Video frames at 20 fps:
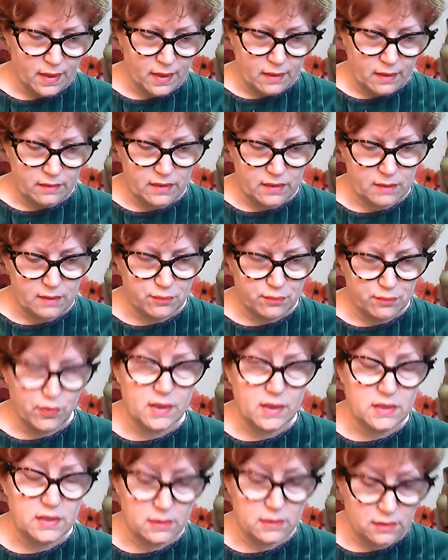They
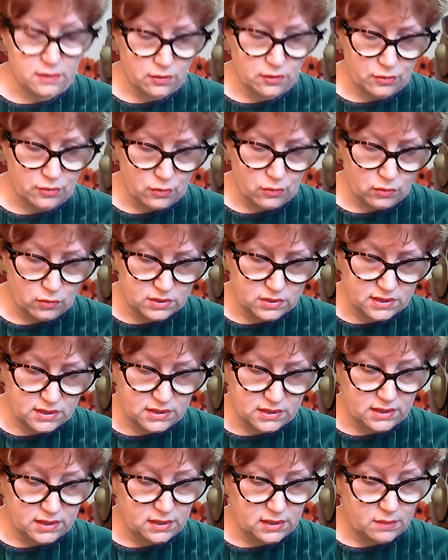pointed their
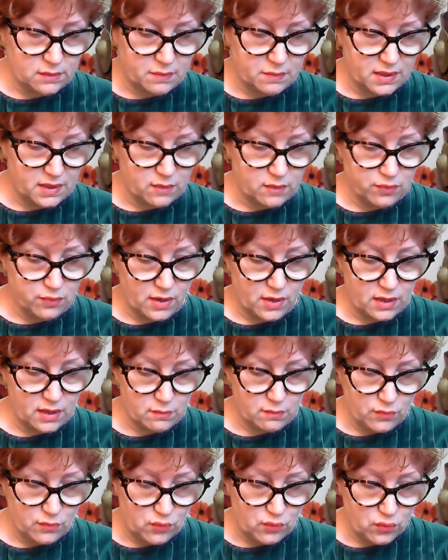noses at the big bright
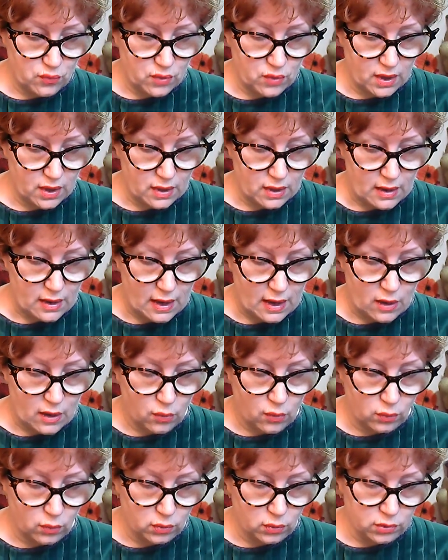moon and
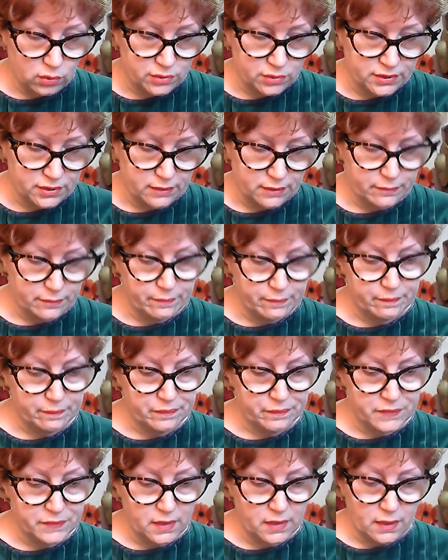howled.
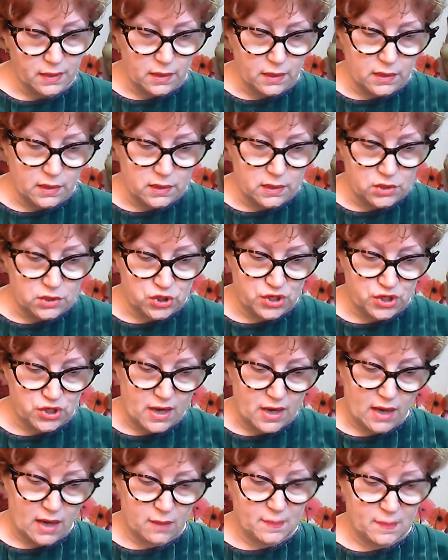
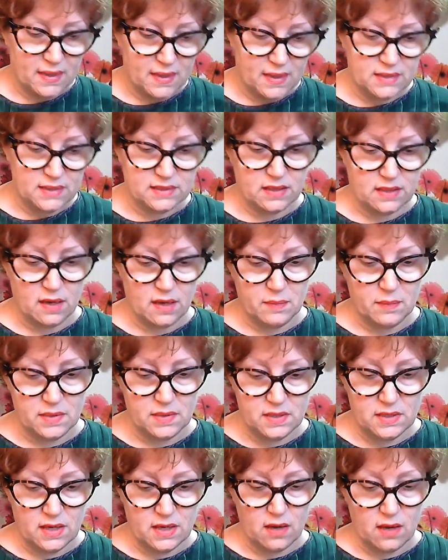Jack paced up
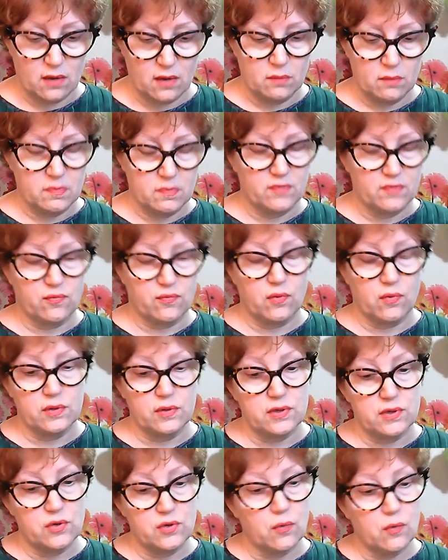and down before the
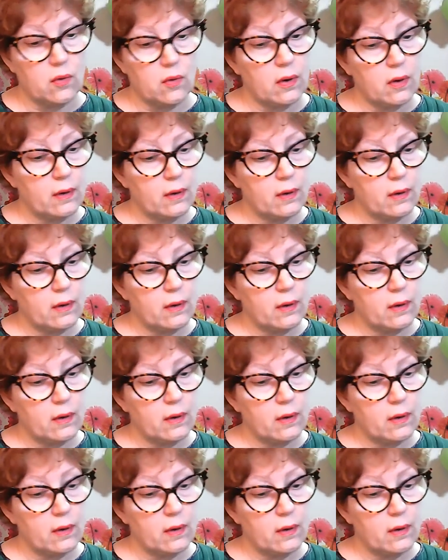door,